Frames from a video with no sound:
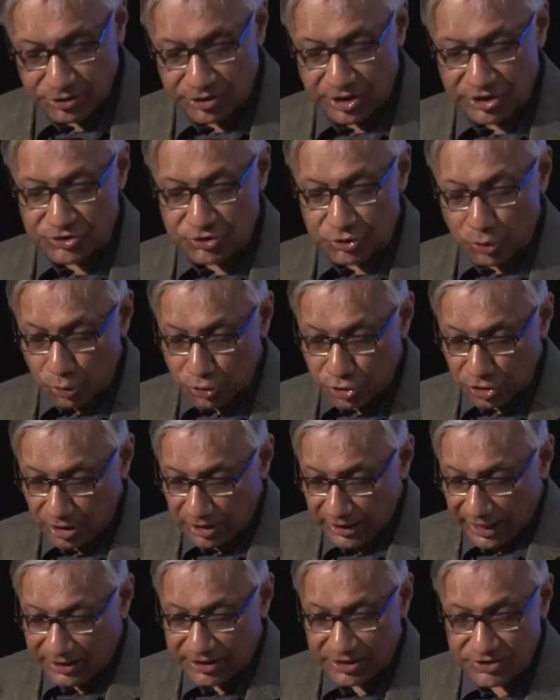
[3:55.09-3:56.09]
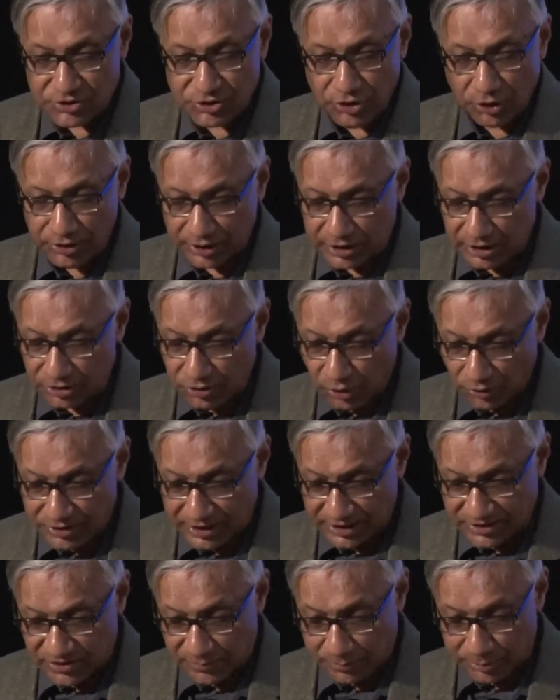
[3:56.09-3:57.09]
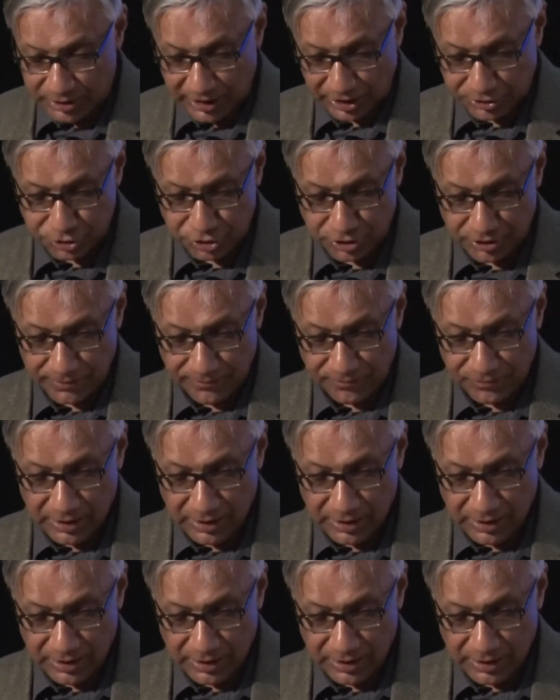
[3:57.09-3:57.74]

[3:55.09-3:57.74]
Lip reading: their social and historical context of production,